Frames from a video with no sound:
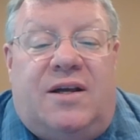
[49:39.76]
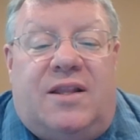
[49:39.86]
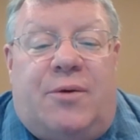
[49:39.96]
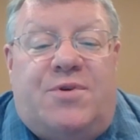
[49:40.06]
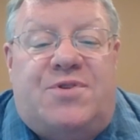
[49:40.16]

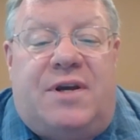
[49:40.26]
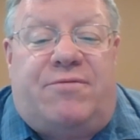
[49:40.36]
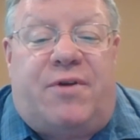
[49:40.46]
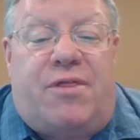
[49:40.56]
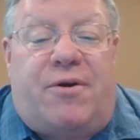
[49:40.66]
They were seen
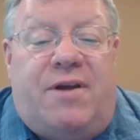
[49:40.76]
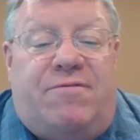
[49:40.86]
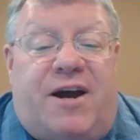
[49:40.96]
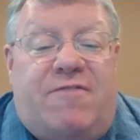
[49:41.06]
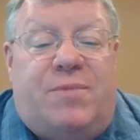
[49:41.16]
for
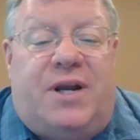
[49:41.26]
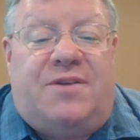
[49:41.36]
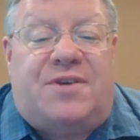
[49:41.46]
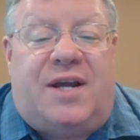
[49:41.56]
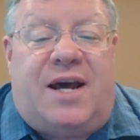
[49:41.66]
35
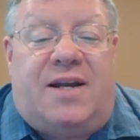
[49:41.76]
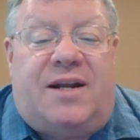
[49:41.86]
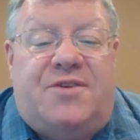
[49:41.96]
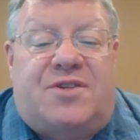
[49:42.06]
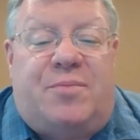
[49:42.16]
minutes and had
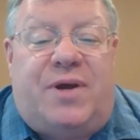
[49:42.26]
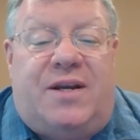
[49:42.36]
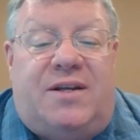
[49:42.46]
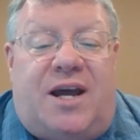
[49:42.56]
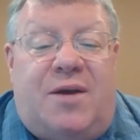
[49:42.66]
an
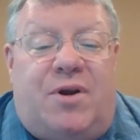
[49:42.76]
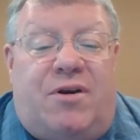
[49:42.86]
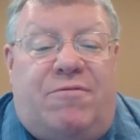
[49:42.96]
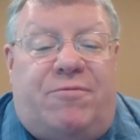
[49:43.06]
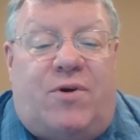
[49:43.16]
estimated
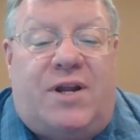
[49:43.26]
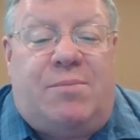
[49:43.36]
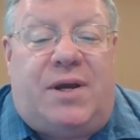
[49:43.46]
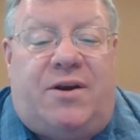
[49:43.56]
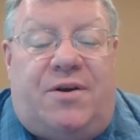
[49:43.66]
diameter of 40
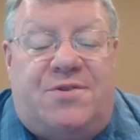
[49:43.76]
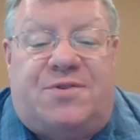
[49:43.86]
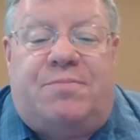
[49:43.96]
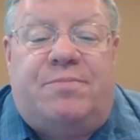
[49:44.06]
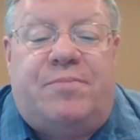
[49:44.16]

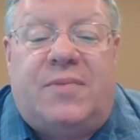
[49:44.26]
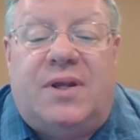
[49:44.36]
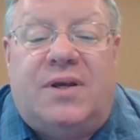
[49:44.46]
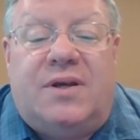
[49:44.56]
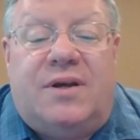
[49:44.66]
meters.
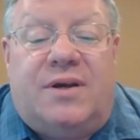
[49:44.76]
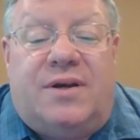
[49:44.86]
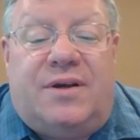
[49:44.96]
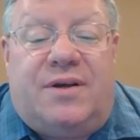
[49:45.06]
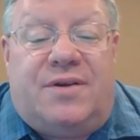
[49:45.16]

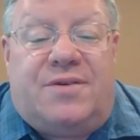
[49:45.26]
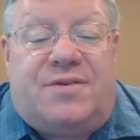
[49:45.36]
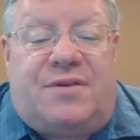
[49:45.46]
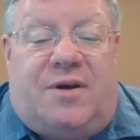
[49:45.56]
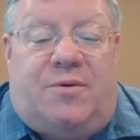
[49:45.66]

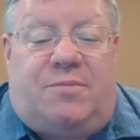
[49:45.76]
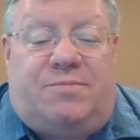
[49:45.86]
So